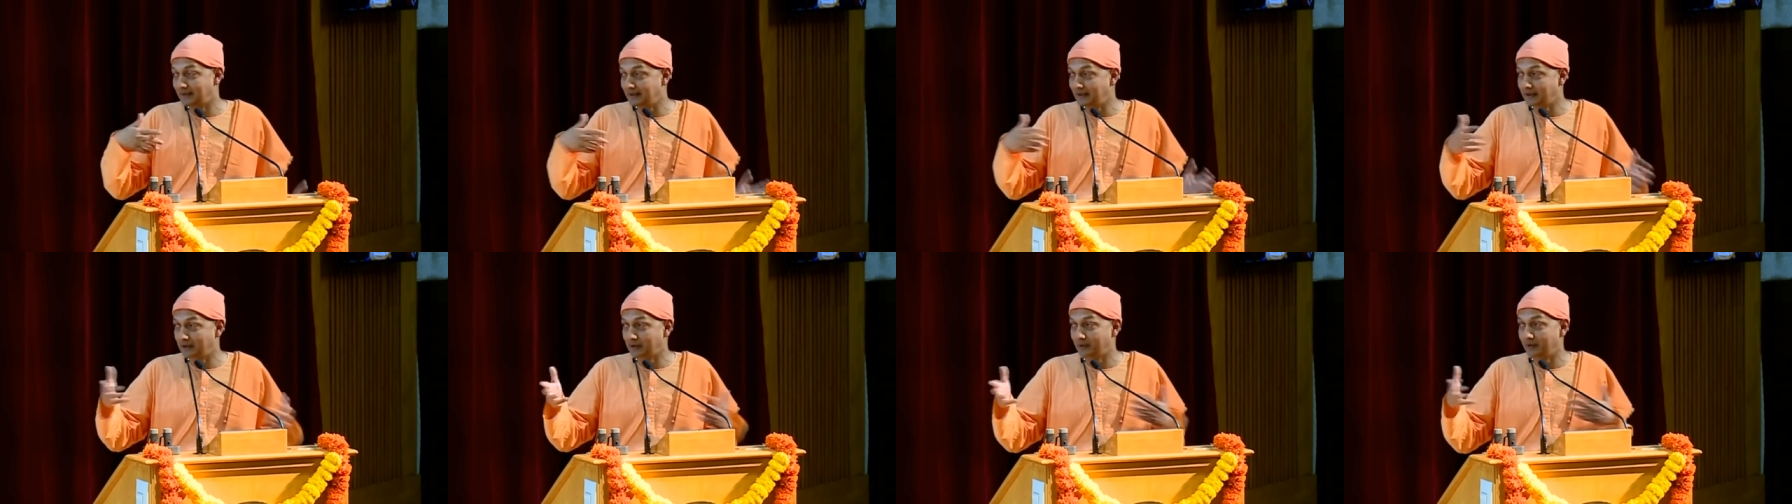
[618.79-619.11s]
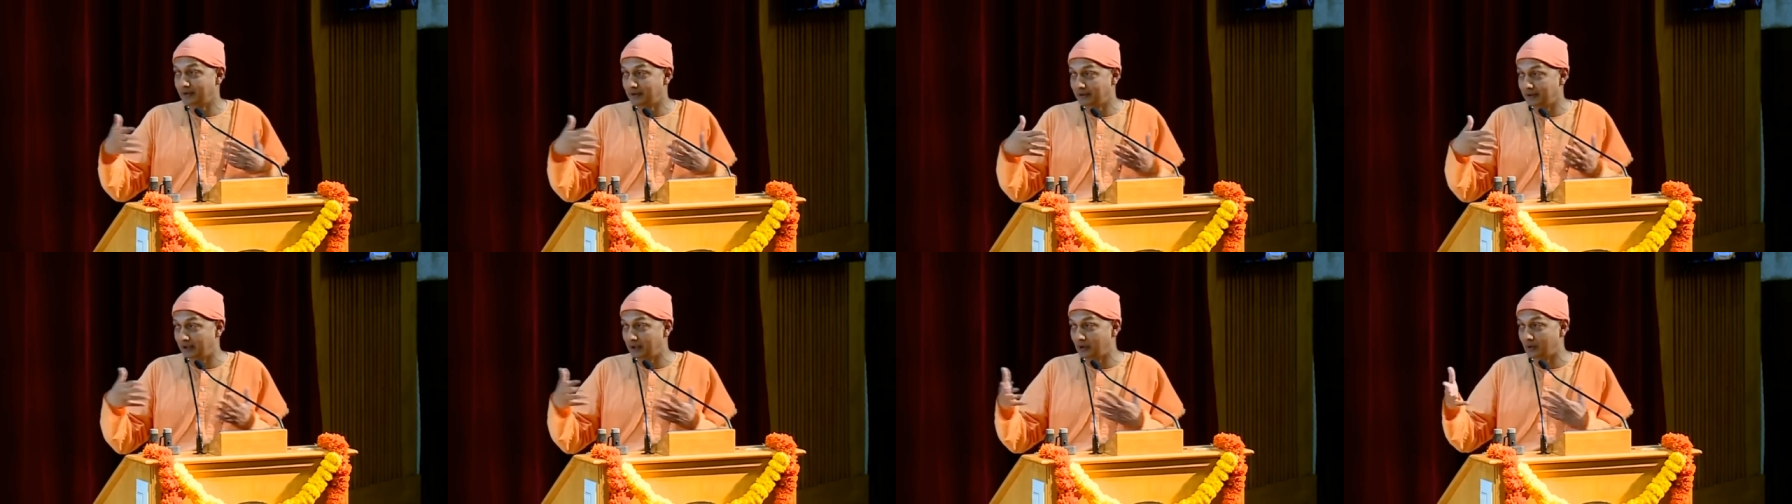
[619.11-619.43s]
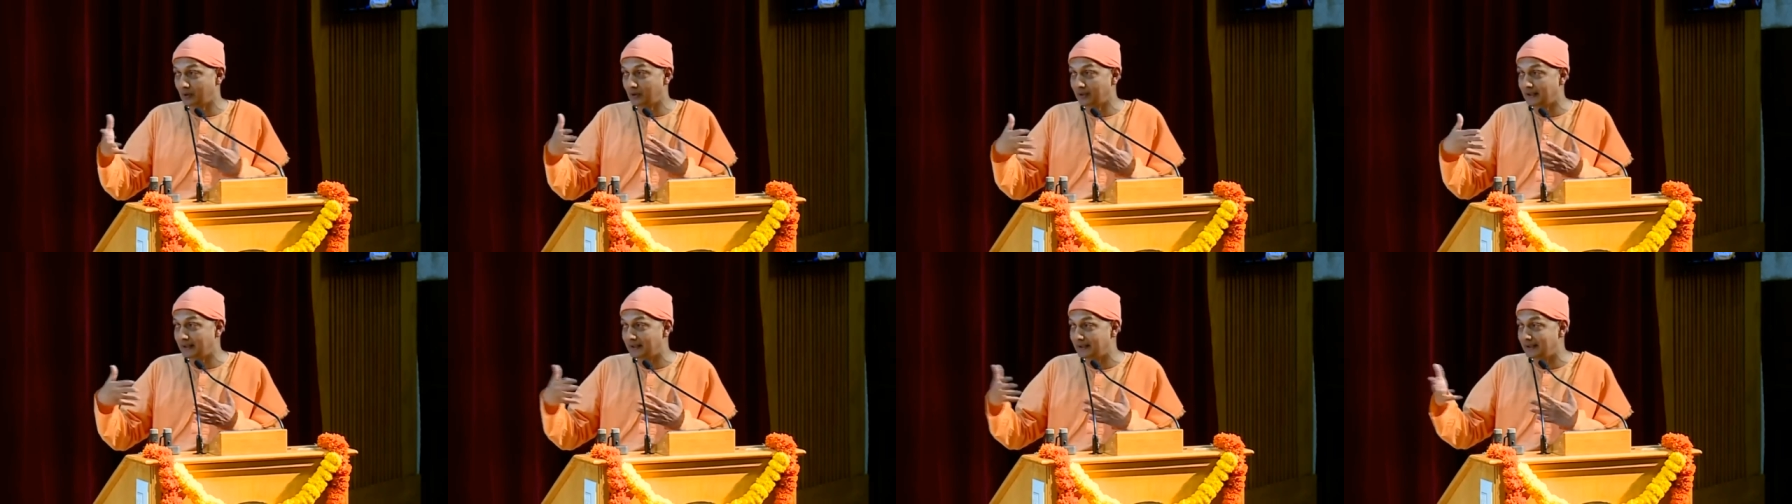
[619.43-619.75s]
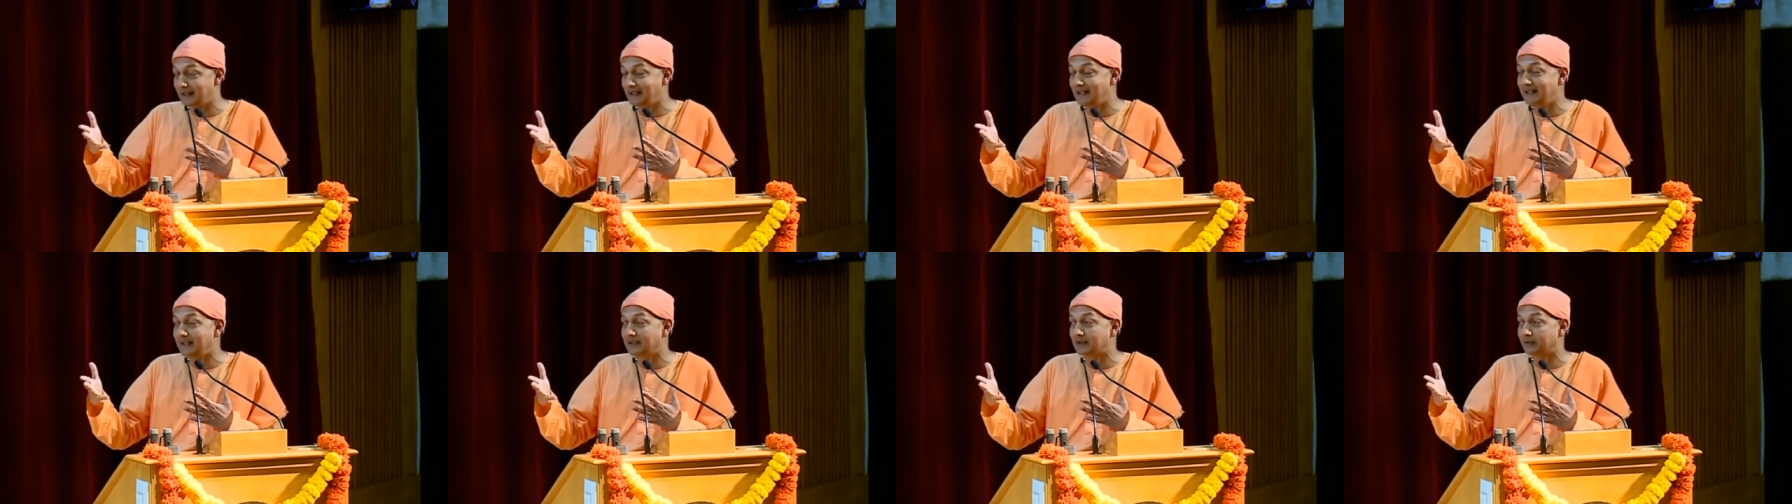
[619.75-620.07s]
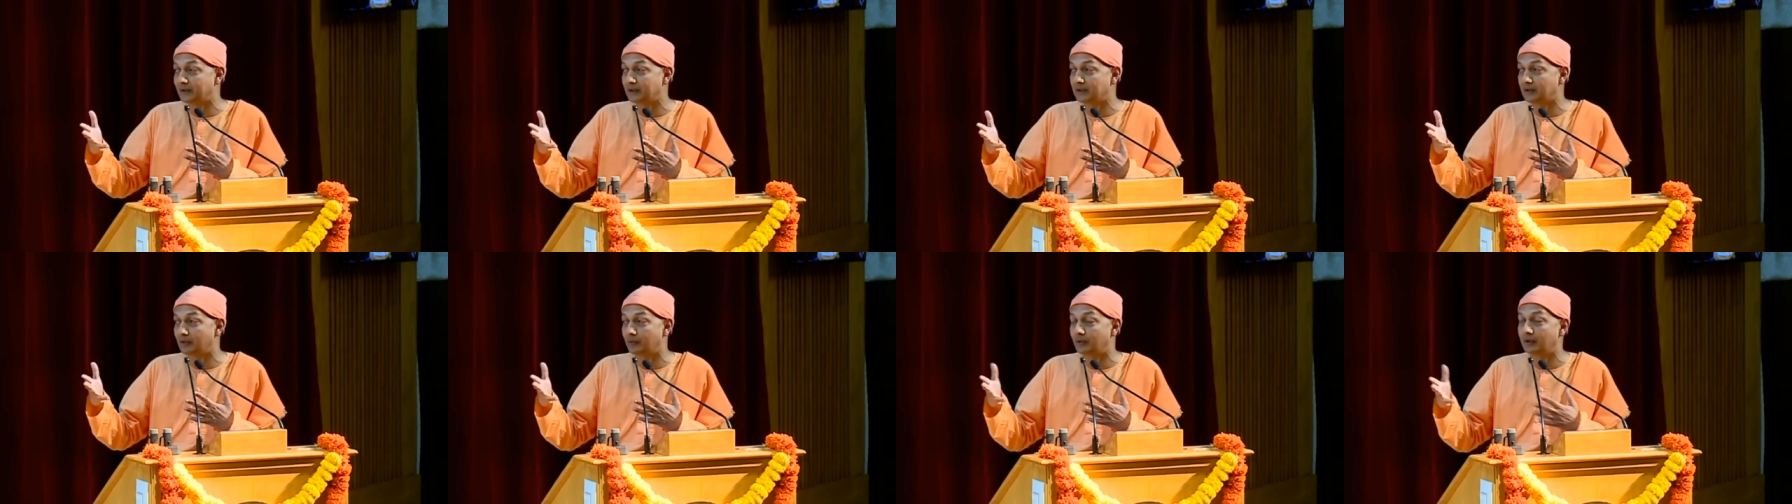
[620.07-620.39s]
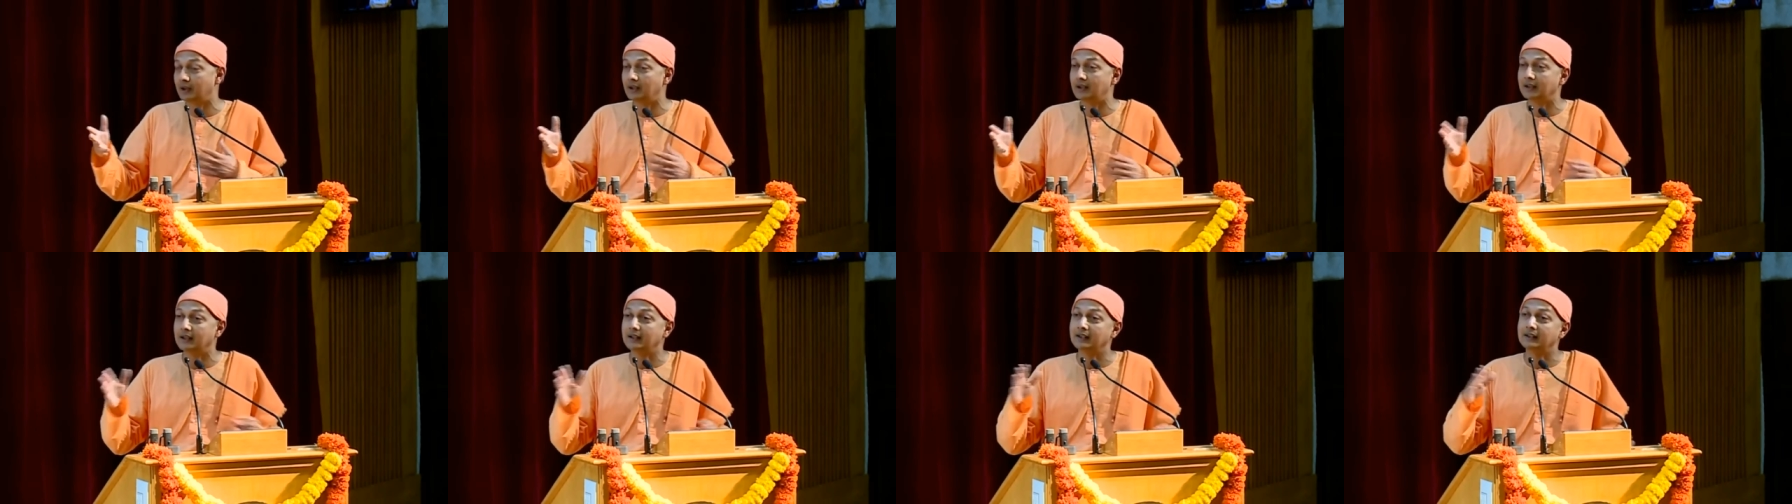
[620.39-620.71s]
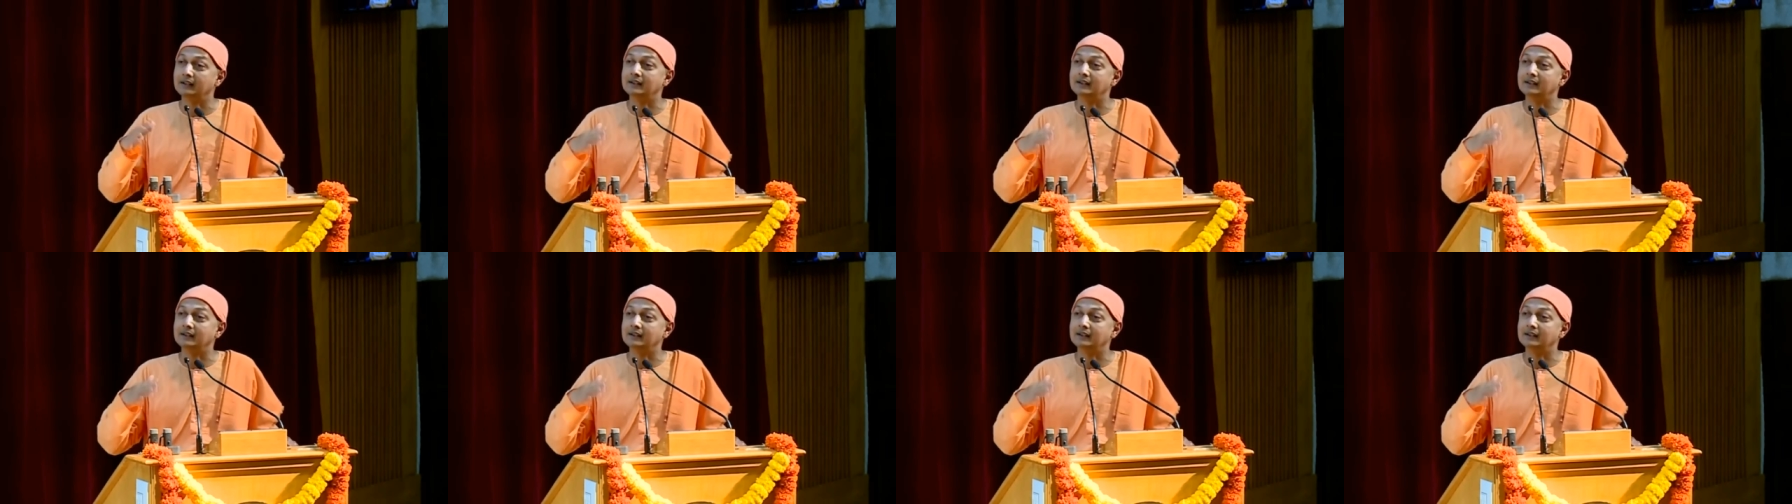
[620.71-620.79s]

day to day to day dealings with the world